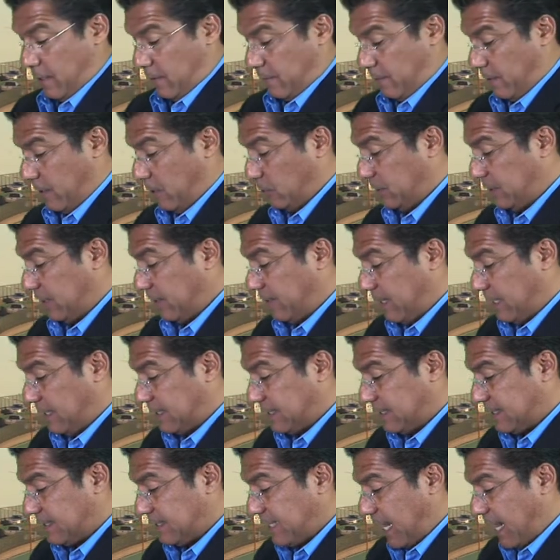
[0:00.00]
they're to then
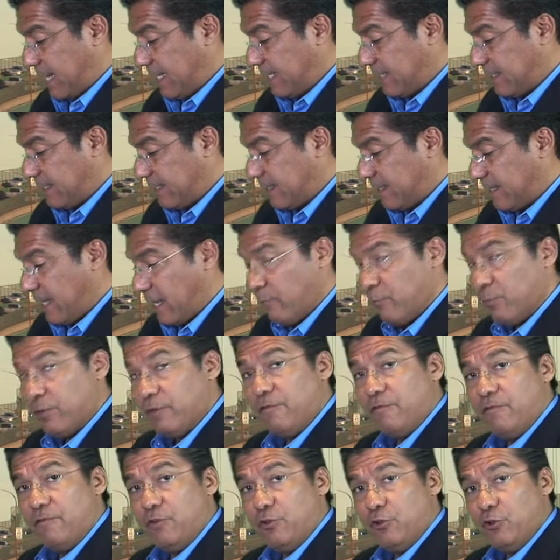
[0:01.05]
sign it that they
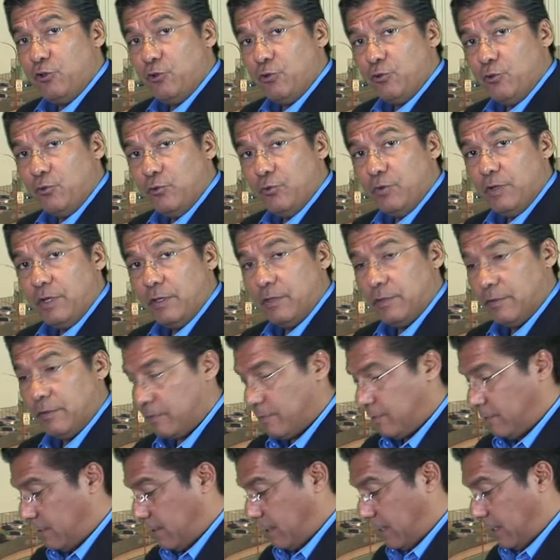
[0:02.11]
reviewed
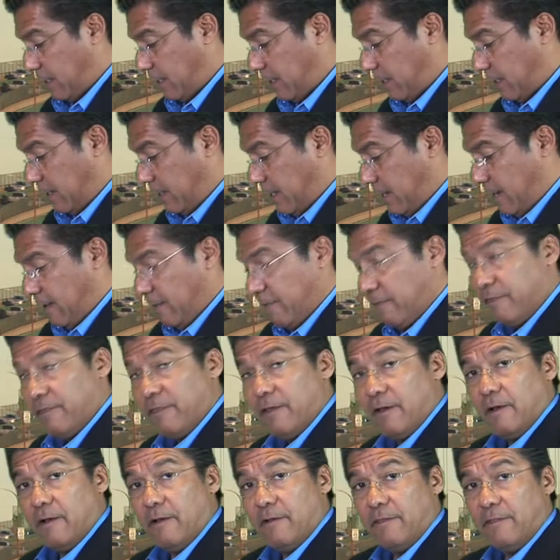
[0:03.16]

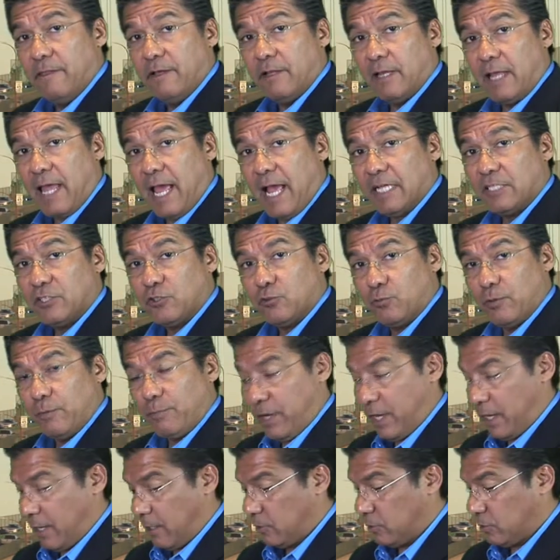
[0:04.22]
the last
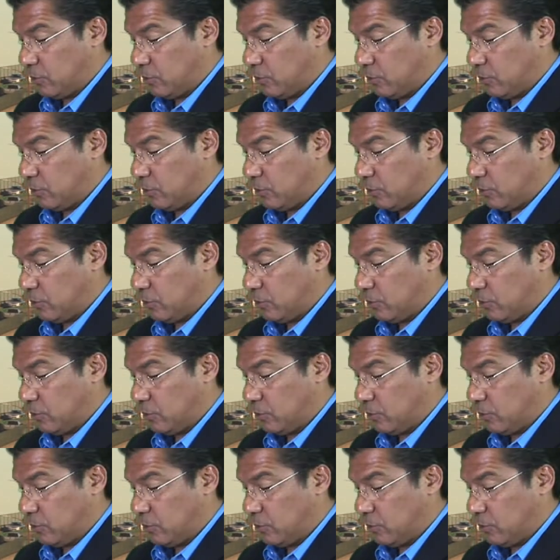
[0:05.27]
repair.